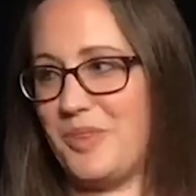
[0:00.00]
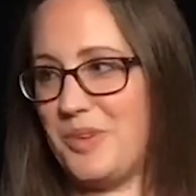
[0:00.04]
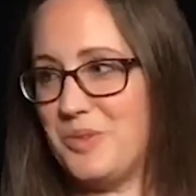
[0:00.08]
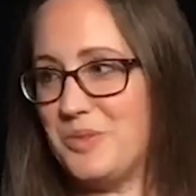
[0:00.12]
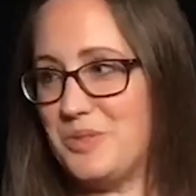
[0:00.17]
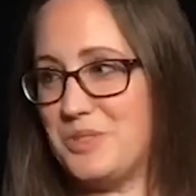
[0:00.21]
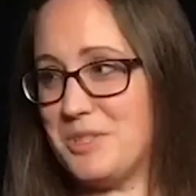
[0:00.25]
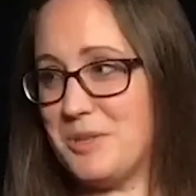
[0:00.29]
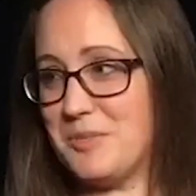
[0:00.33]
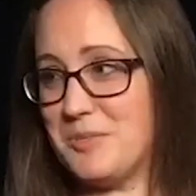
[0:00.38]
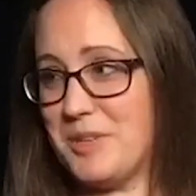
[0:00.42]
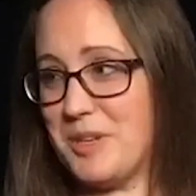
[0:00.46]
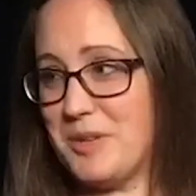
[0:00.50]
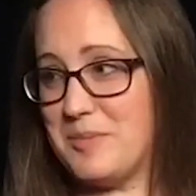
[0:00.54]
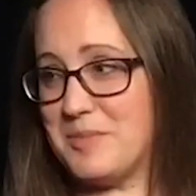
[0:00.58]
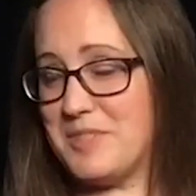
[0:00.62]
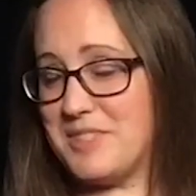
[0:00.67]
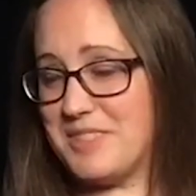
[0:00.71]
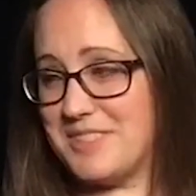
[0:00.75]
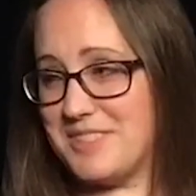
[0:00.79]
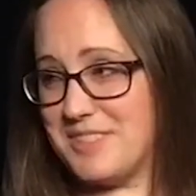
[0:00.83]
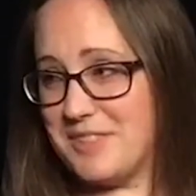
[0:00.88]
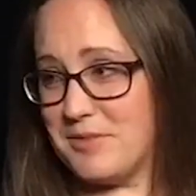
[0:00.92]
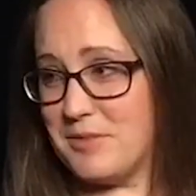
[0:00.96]
which sometimes
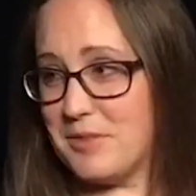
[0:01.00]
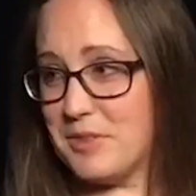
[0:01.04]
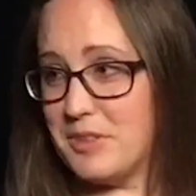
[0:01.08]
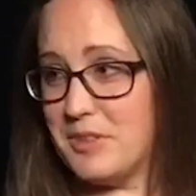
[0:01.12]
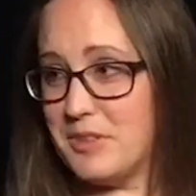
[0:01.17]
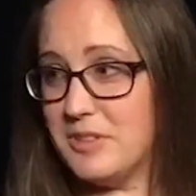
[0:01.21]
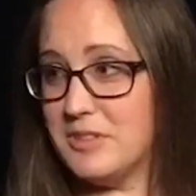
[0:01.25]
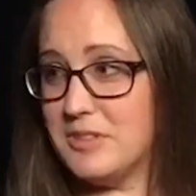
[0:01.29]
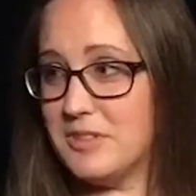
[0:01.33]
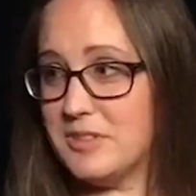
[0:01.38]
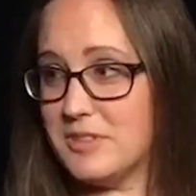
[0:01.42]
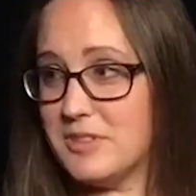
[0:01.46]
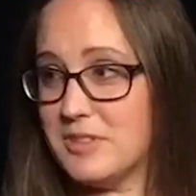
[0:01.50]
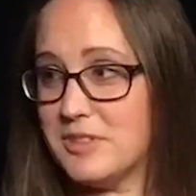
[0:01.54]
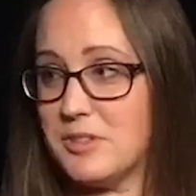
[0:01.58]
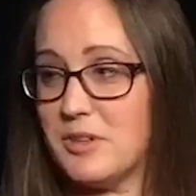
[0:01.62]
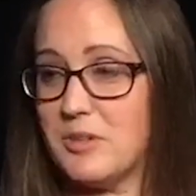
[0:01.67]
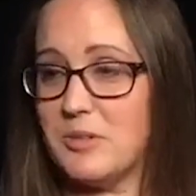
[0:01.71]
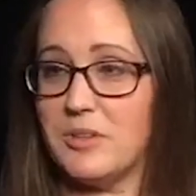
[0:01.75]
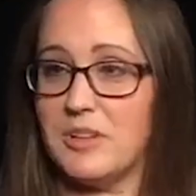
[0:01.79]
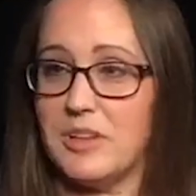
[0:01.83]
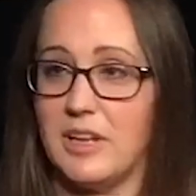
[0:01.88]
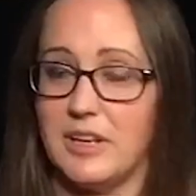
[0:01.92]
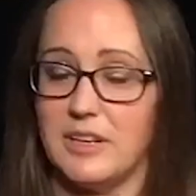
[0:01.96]
is difficult.
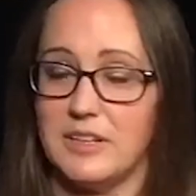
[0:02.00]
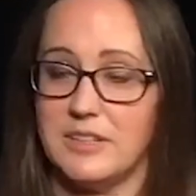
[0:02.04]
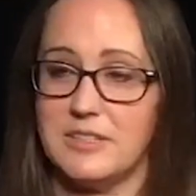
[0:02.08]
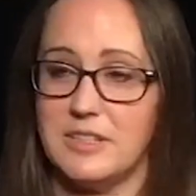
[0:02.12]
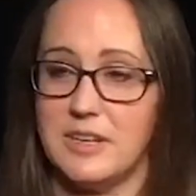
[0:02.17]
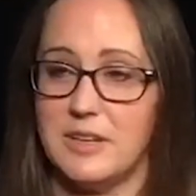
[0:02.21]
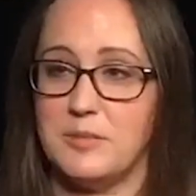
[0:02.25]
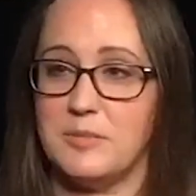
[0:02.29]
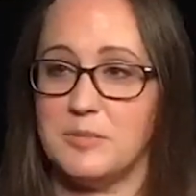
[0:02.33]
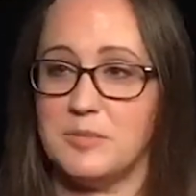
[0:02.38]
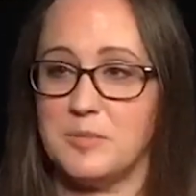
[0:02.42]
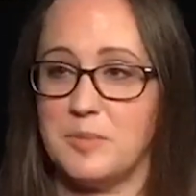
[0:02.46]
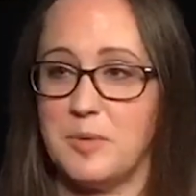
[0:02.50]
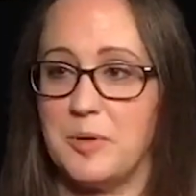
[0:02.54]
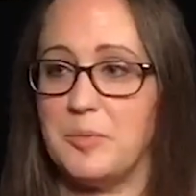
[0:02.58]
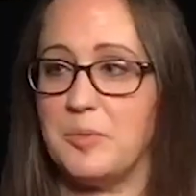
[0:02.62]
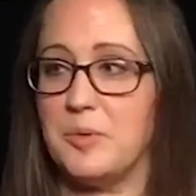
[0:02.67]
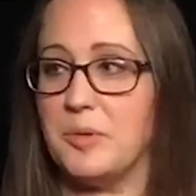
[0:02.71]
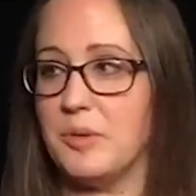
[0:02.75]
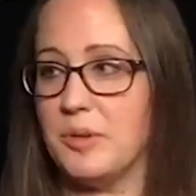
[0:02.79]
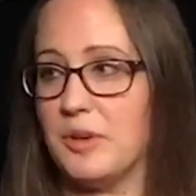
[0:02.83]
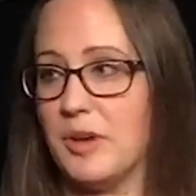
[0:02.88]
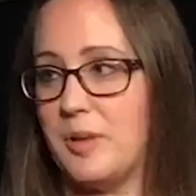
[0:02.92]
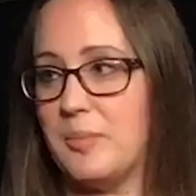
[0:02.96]
So a lot of times
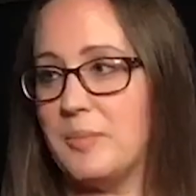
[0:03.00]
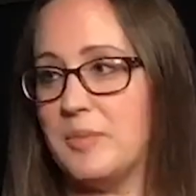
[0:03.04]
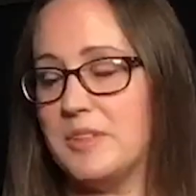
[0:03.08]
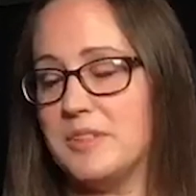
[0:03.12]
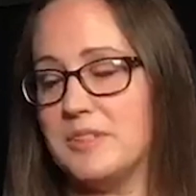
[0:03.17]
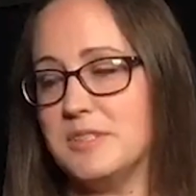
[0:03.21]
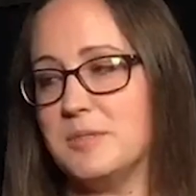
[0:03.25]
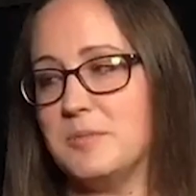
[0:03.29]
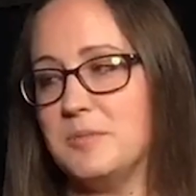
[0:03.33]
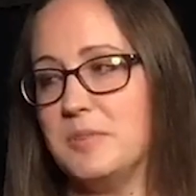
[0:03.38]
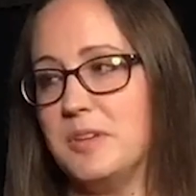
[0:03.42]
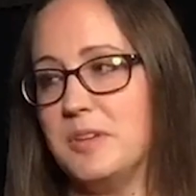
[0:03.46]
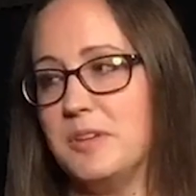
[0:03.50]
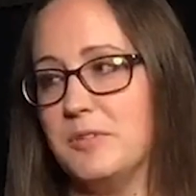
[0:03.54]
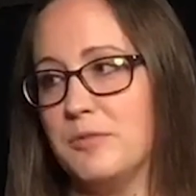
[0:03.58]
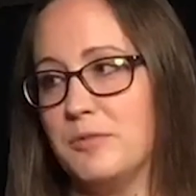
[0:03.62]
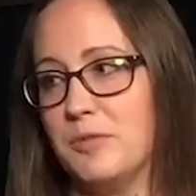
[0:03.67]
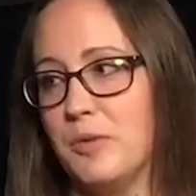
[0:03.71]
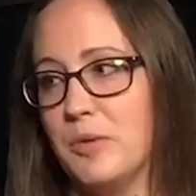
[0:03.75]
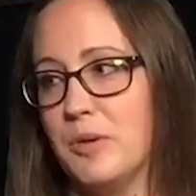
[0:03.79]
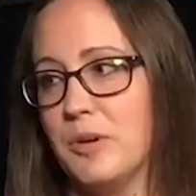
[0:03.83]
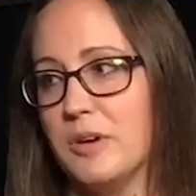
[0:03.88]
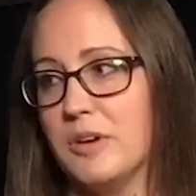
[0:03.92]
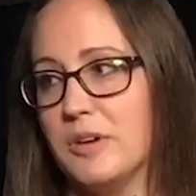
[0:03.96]
people come into me
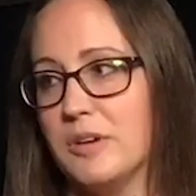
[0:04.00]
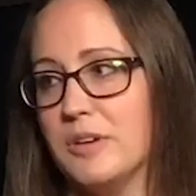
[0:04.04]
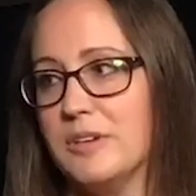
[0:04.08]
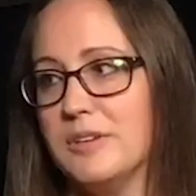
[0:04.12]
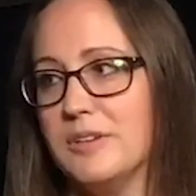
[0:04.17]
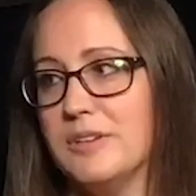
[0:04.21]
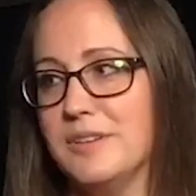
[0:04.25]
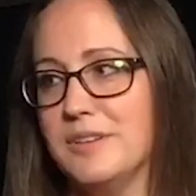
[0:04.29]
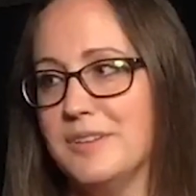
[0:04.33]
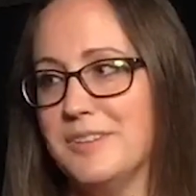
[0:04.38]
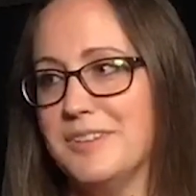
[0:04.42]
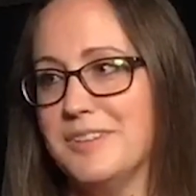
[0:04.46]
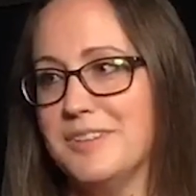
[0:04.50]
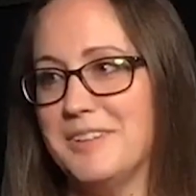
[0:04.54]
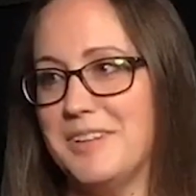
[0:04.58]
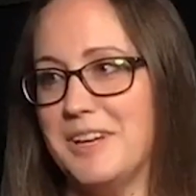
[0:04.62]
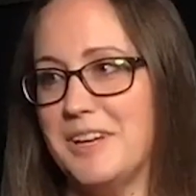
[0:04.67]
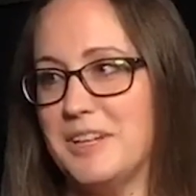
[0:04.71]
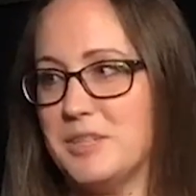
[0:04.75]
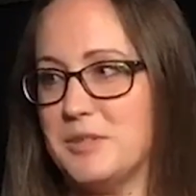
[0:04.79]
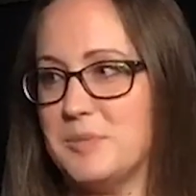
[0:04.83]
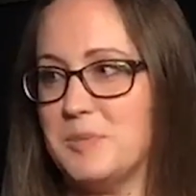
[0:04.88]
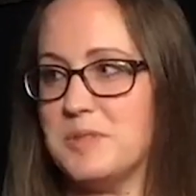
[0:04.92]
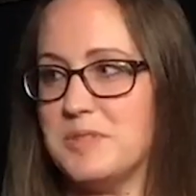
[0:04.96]
for
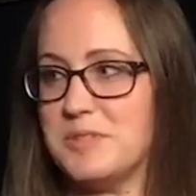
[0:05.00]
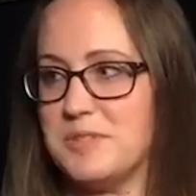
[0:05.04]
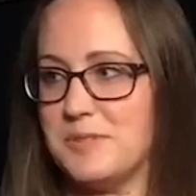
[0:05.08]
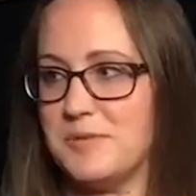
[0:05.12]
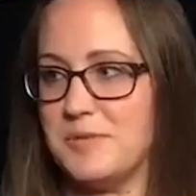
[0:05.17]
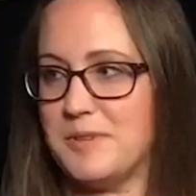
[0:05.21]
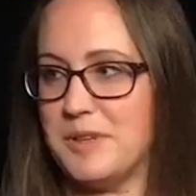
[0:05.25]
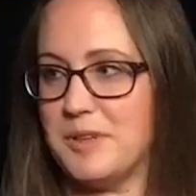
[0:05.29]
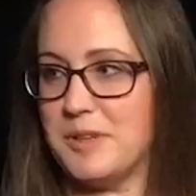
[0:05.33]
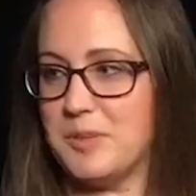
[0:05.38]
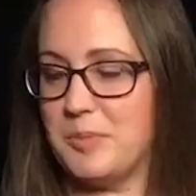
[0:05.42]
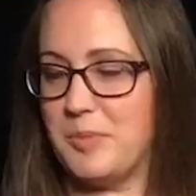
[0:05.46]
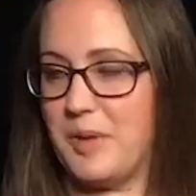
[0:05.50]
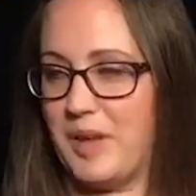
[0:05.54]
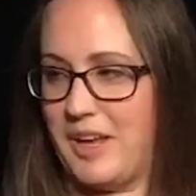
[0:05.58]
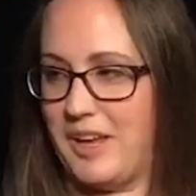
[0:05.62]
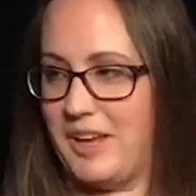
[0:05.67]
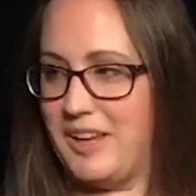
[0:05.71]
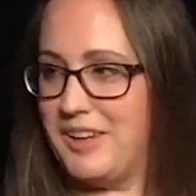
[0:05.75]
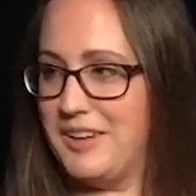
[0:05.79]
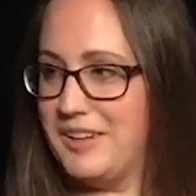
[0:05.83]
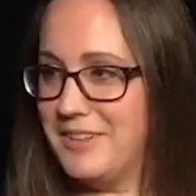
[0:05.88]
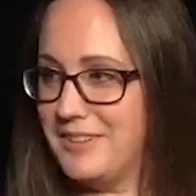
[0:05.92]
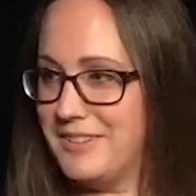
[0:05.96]
a specific
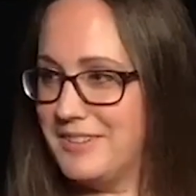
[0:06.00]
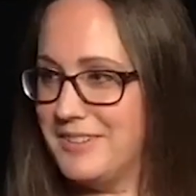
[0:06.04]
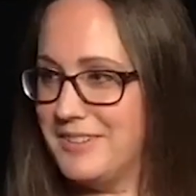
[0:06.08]
pain.